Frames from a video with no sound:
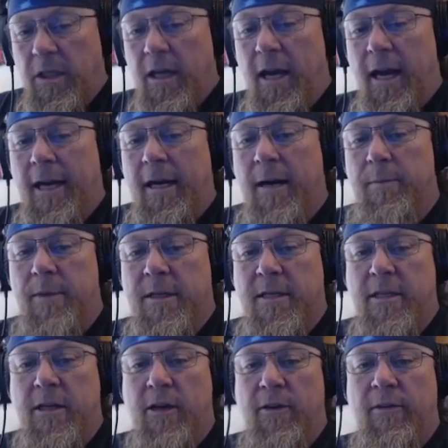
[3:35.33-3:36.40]
I got
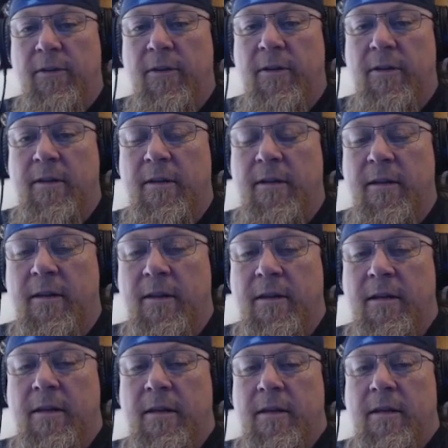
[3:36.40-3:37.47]
myself
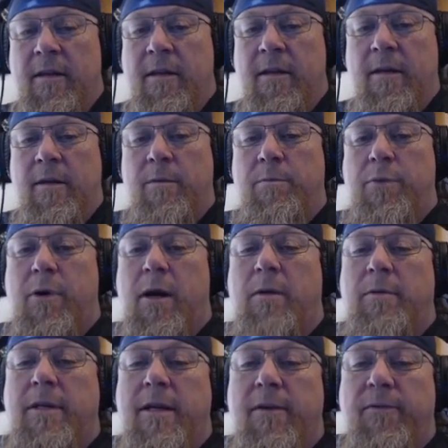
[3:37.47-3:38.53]

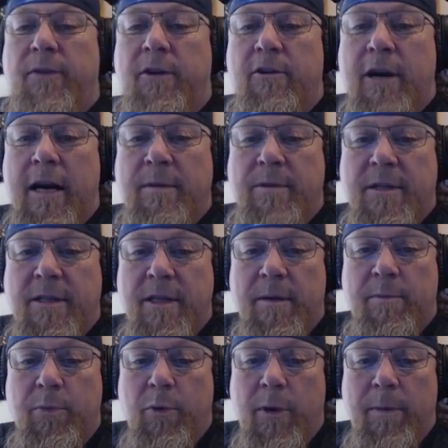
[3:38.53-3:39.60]
probably up for grabs at
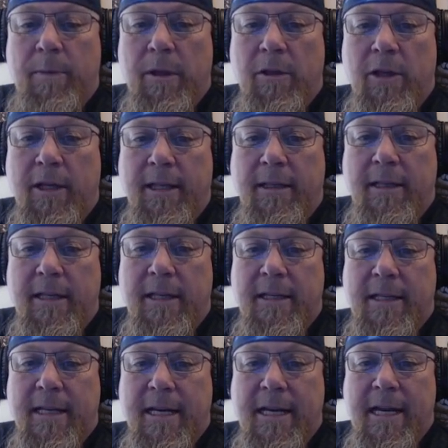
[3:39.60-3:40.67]
some point, but look at
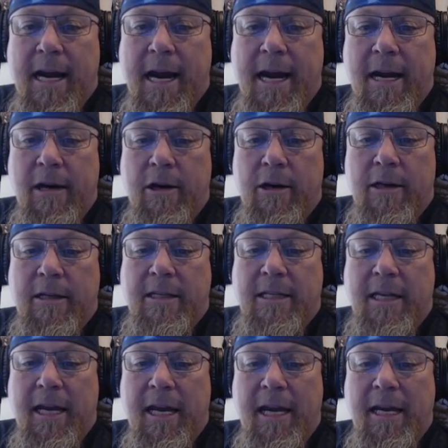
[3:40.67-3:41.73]
this, a Geiger
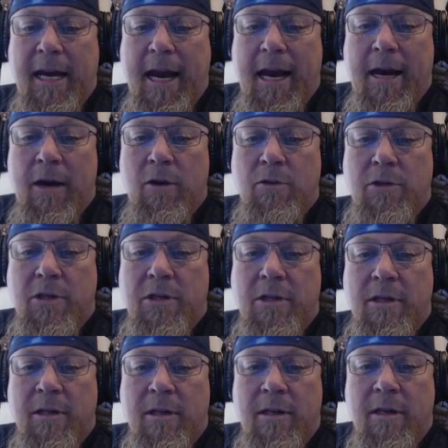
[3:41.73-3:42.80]
10-ounce
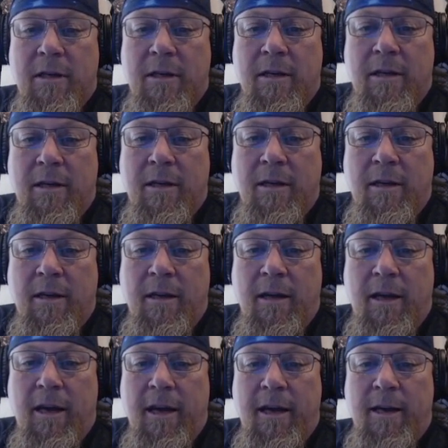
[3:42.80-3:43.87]

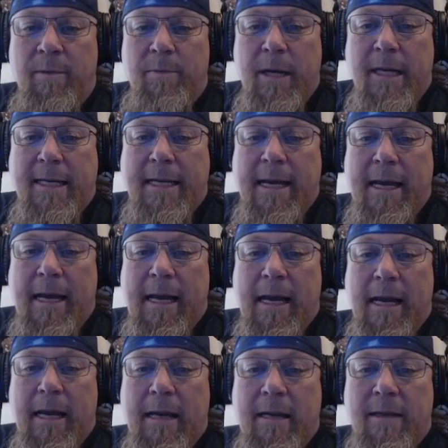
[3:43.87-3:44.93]

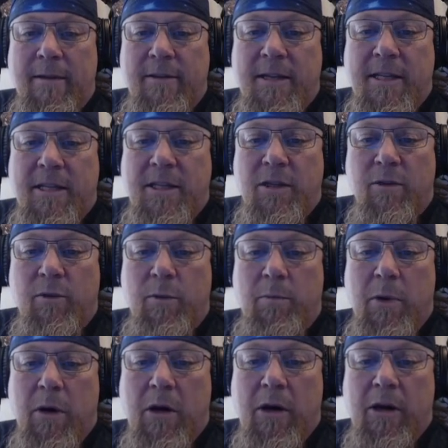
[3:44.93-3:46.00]
Edelmetall silver
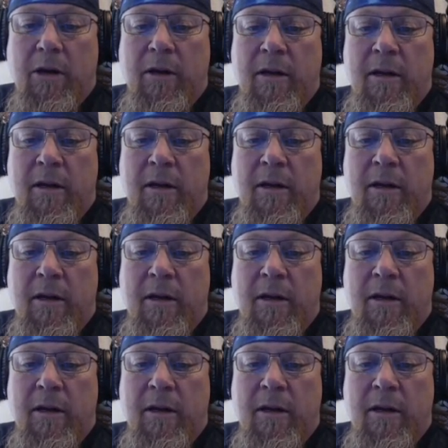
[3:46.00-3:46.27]
bar.